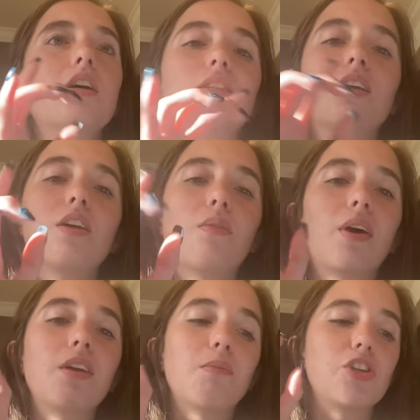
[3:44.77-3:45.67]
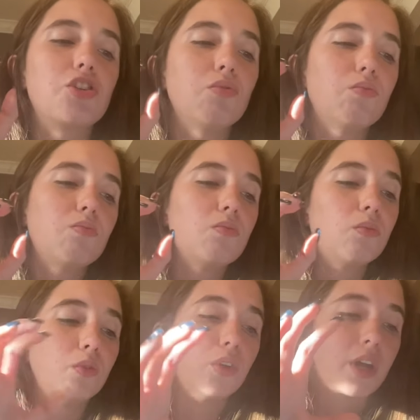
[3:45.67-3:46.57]
sitting around it makes you
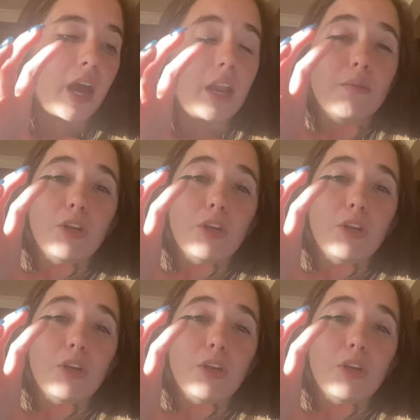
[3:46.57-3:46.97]
look at it,